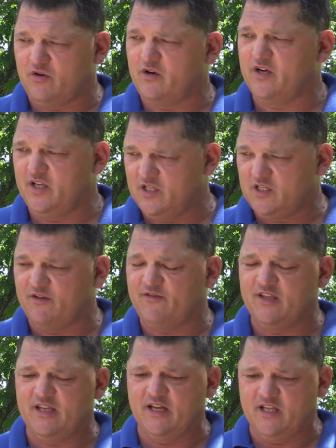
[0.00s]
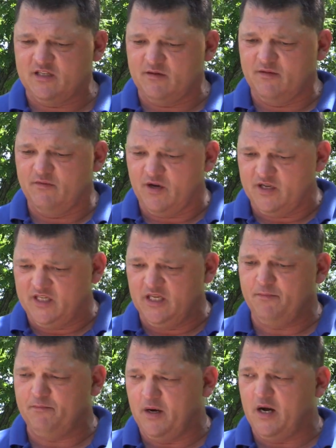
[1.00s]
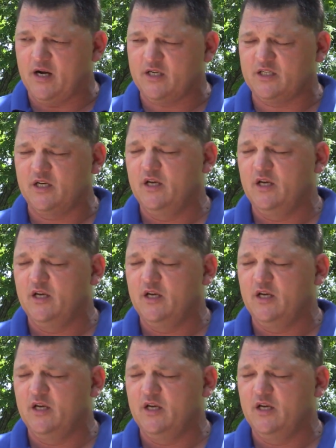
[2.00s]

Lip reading: honey and stuff like that. That's a deep box.